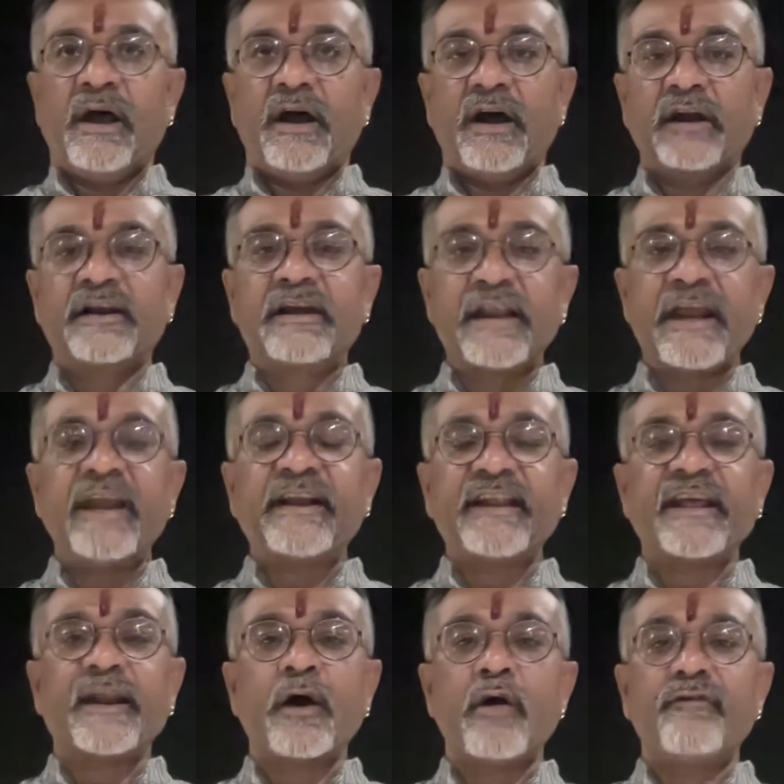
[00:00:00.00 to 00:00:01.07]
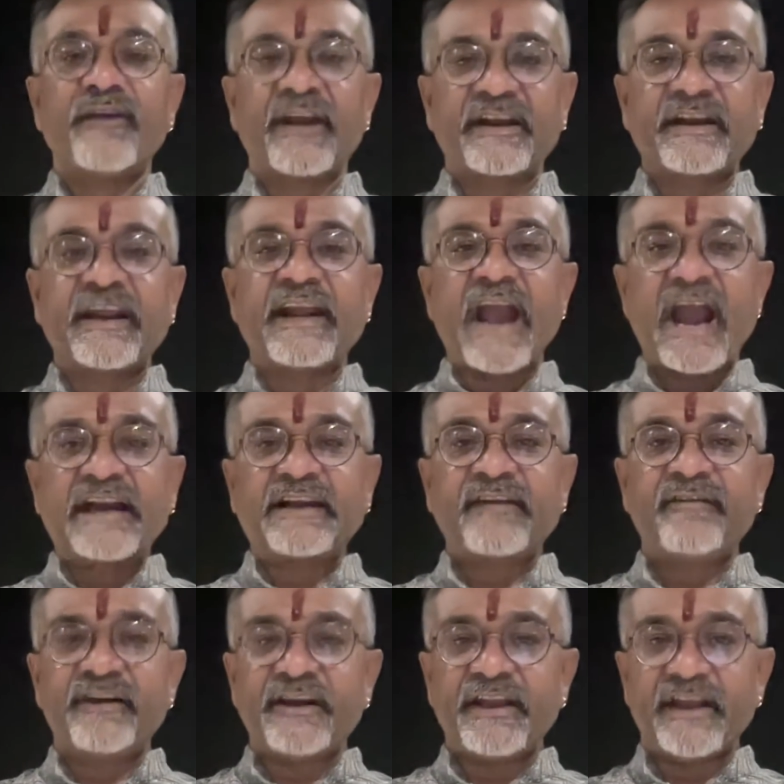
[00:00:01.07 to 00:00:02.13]
a great era of hectic
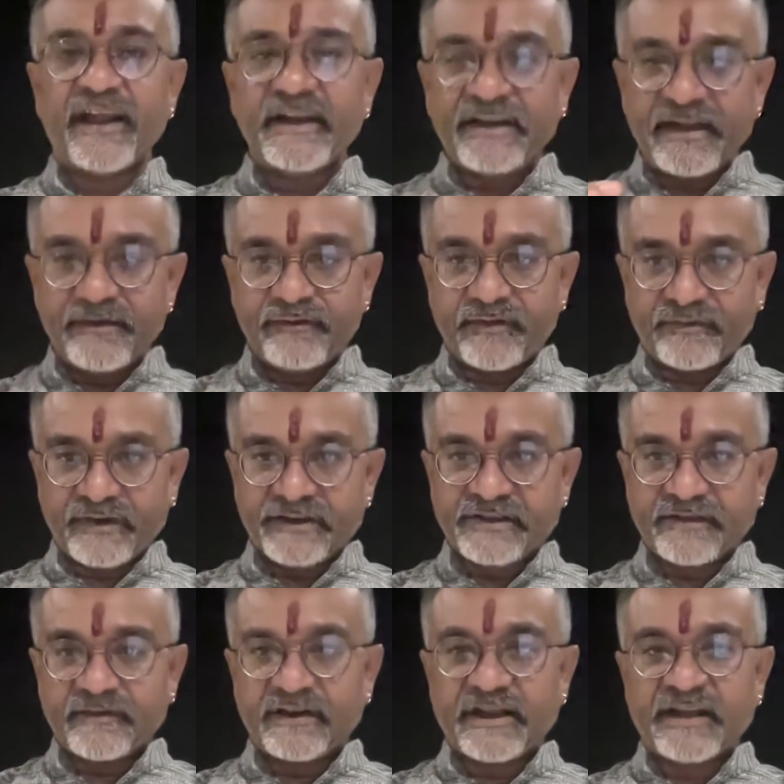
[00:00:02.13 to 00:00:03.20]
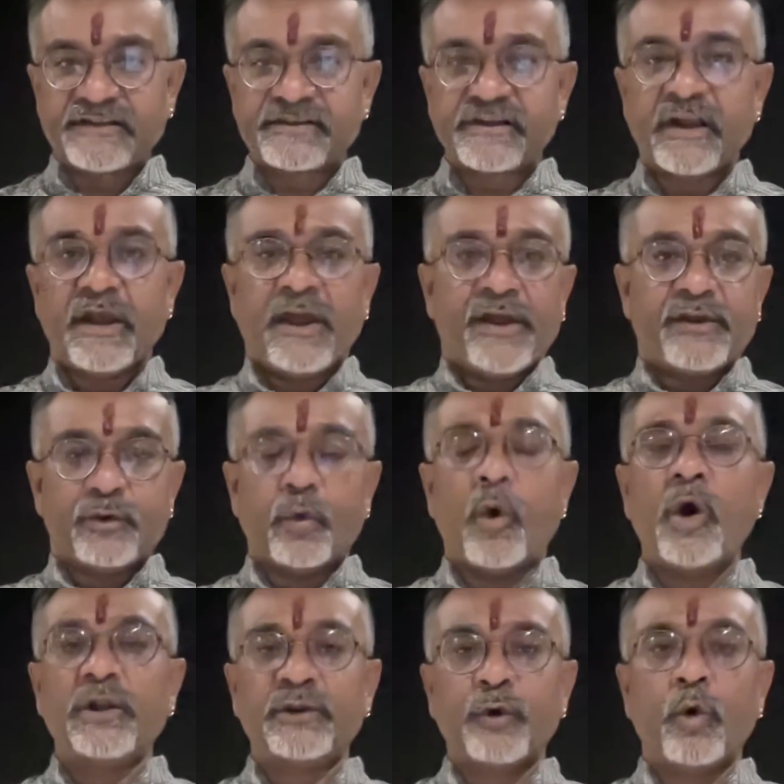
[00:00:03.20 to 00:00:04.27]
activity. 1857, as you
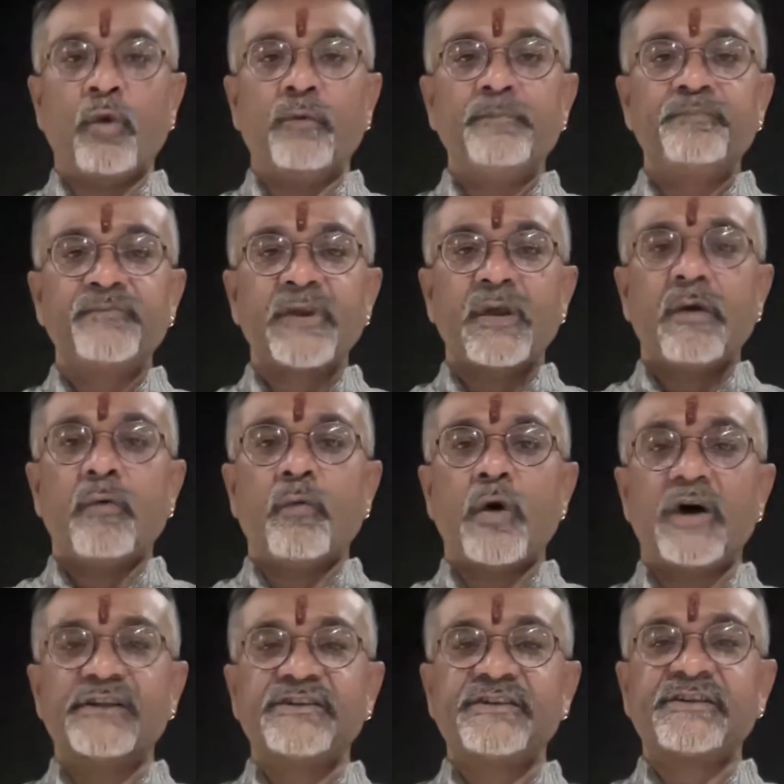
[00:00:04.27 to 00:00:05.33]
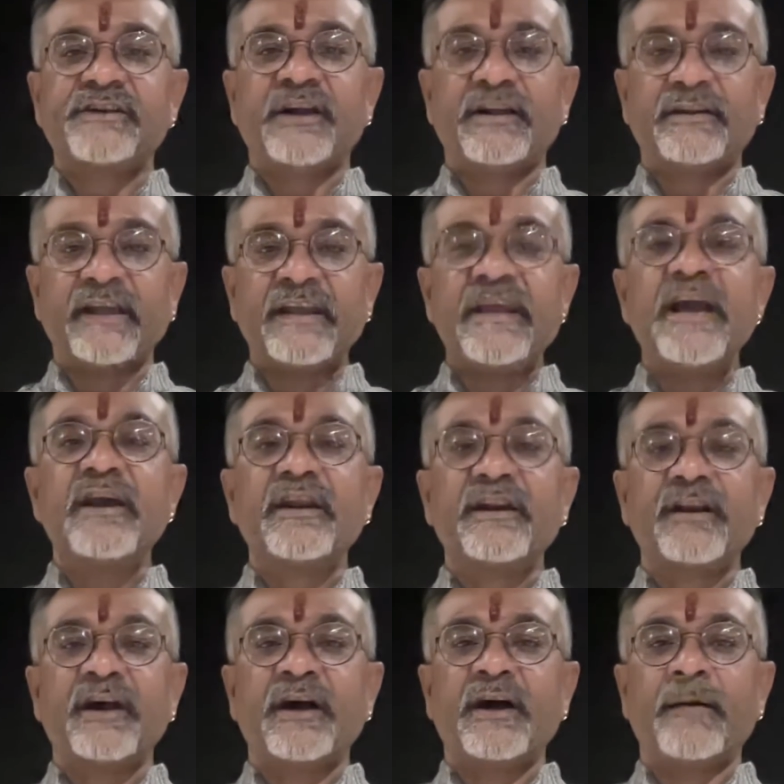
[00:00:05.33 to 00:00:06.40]
all know, was the year
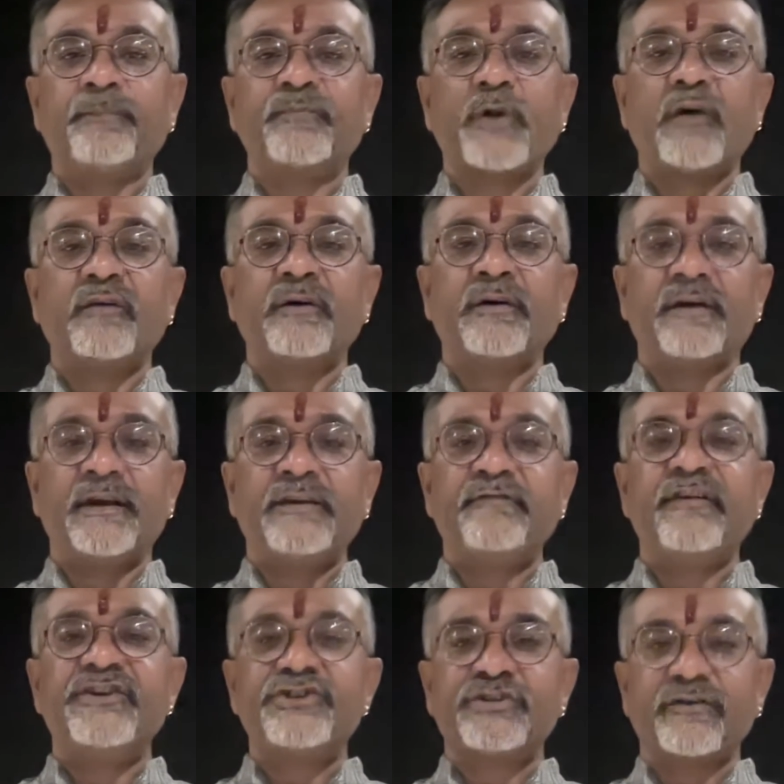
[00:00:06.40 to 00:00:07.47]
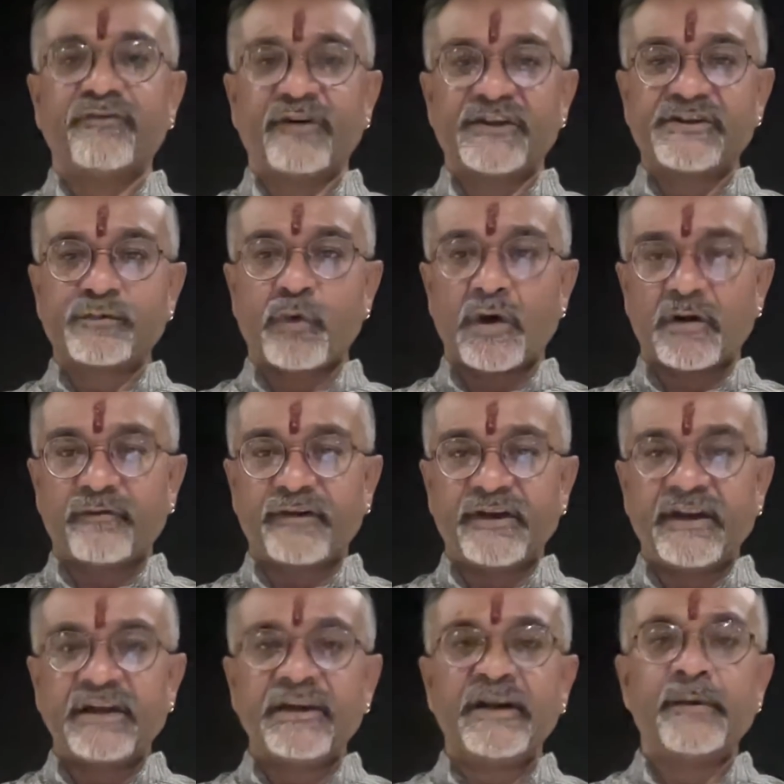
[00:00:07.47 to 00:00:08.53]
in which the First War of
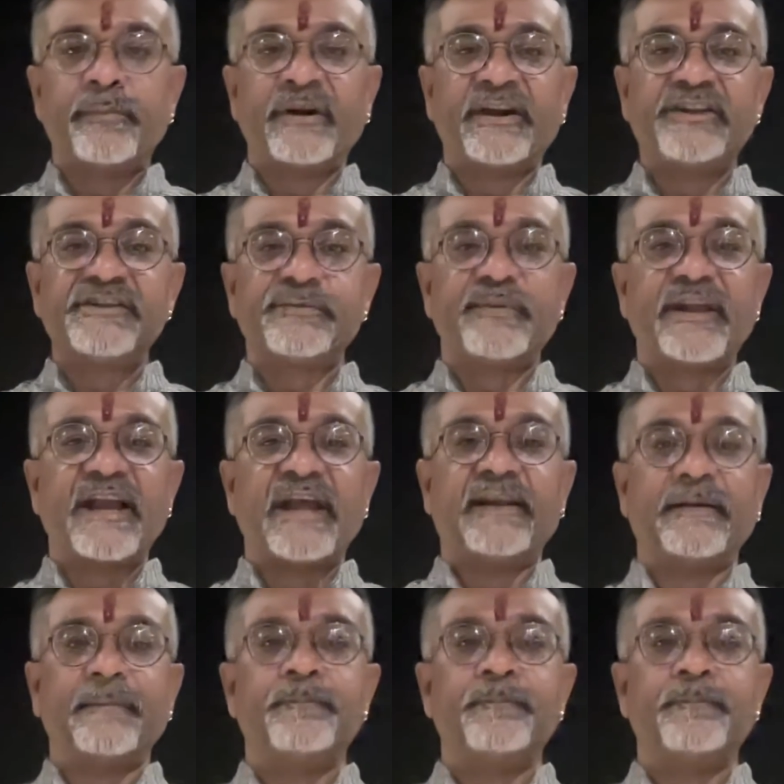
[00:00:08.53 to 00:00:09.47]
Indian Independence began.